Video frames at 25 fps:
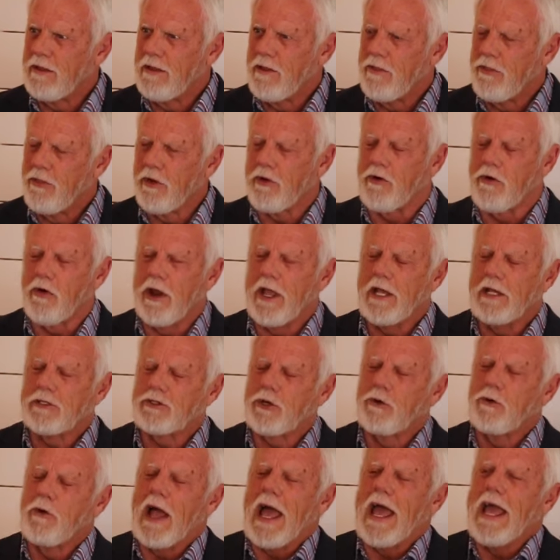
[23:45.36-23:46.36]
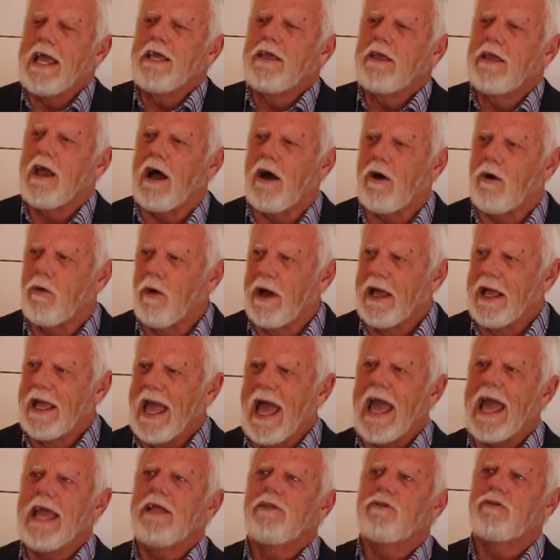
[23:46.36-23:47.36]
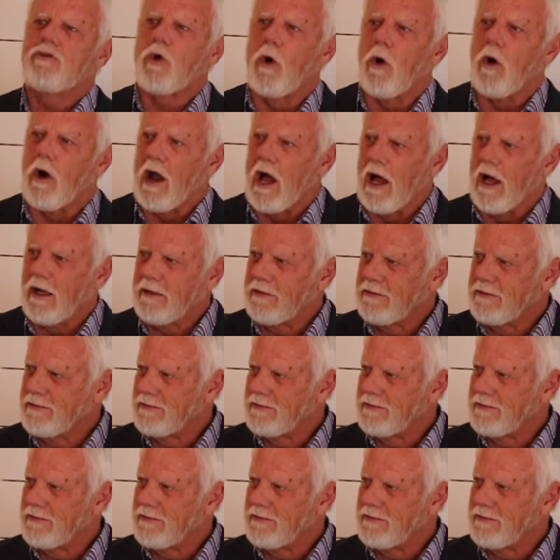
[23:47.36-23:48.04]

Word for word: The Greeks who hate Yahweh, hate Torah.